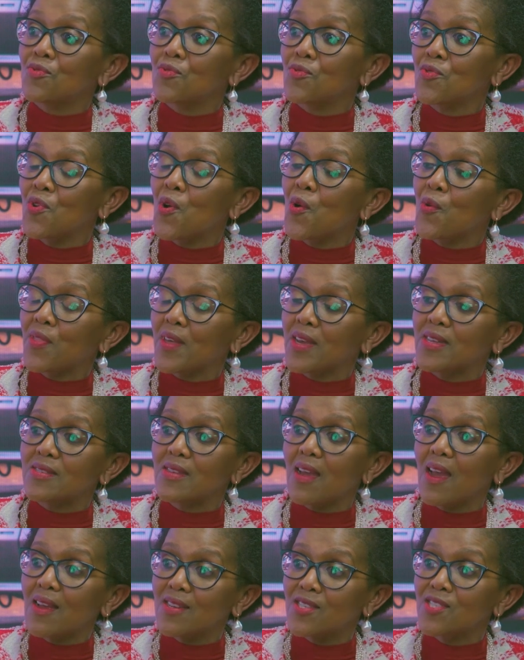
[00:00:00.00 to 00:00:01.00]
know that
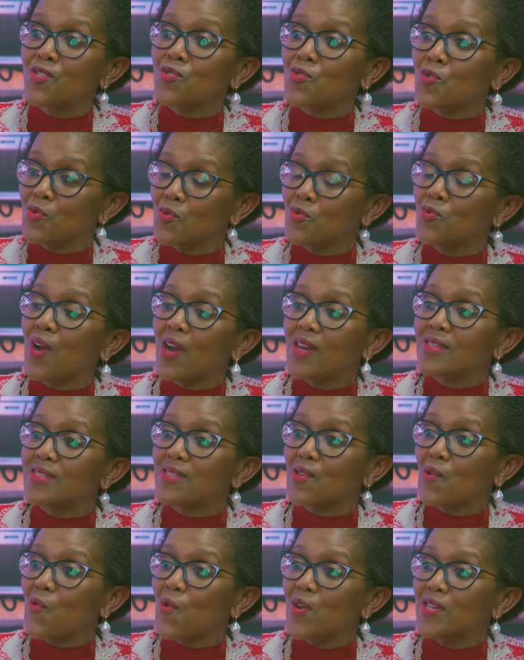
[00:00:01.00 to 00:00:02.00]
she's going to ask
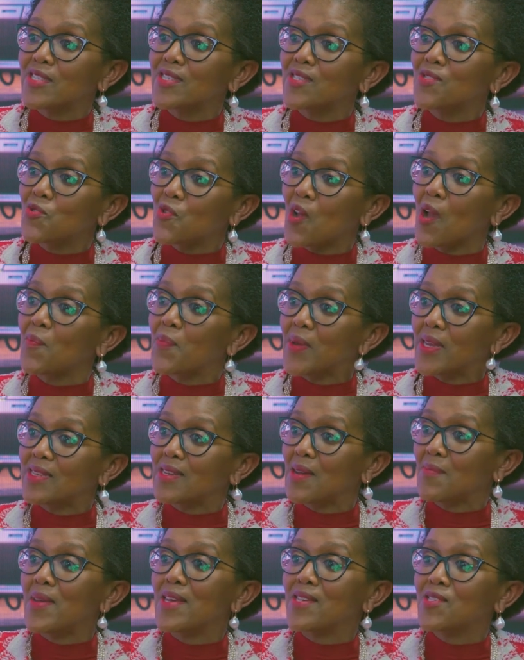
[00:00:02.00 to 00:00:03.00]
the question, so I
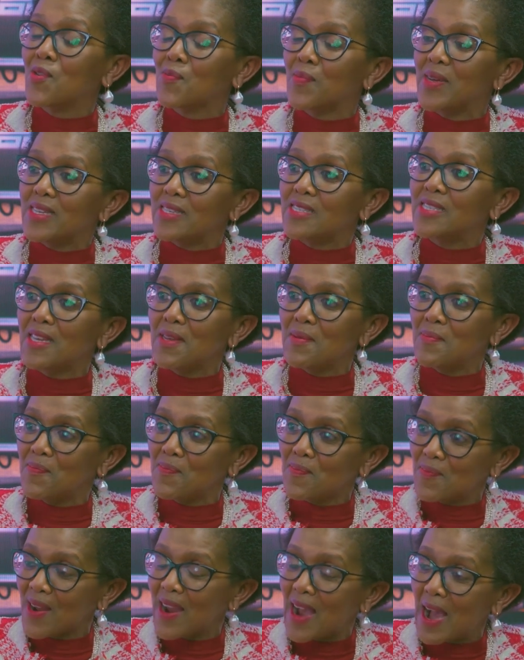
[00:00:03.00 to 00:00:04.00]
better make sure my
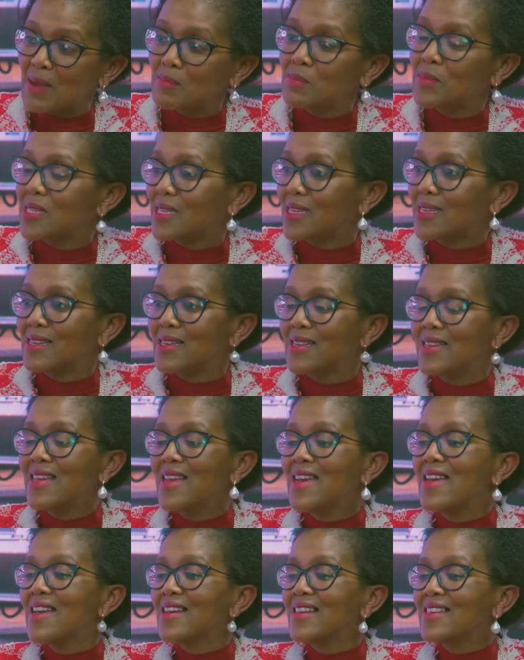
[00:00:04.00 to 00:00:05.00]
team comes in
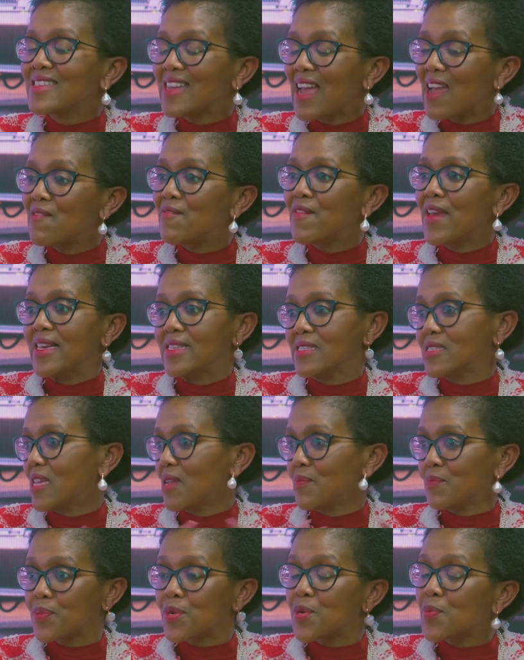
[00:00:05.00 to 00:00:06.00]
diverse
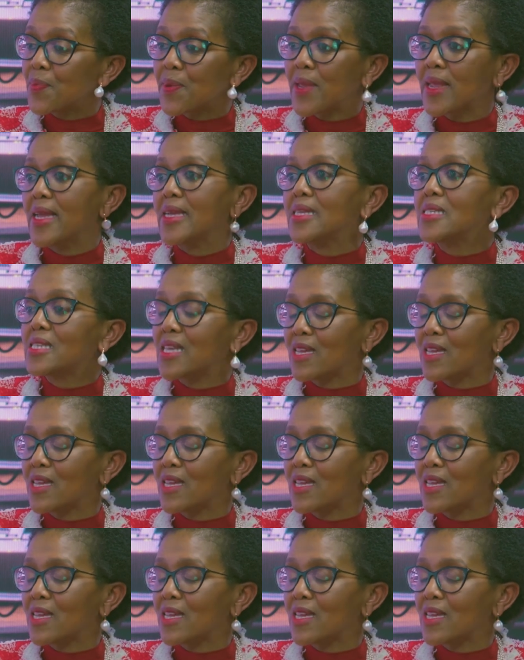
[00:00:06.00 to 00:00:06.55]
and prepared.